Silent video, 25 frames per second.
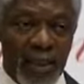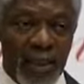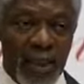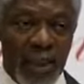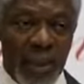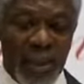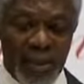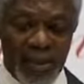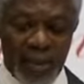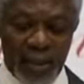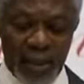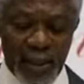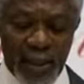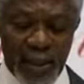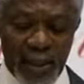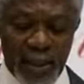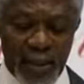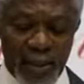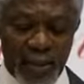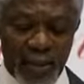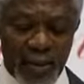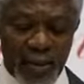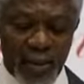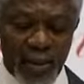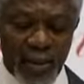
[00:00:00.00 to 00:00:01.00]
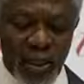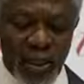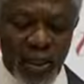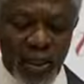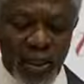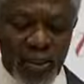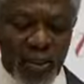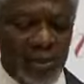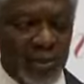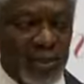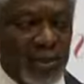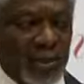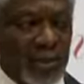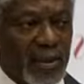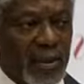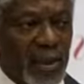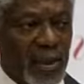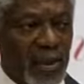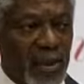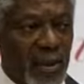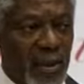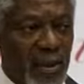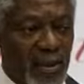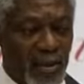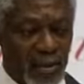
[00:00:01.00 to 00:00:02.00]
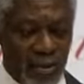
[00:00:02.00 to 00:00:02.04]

I think the challenges and the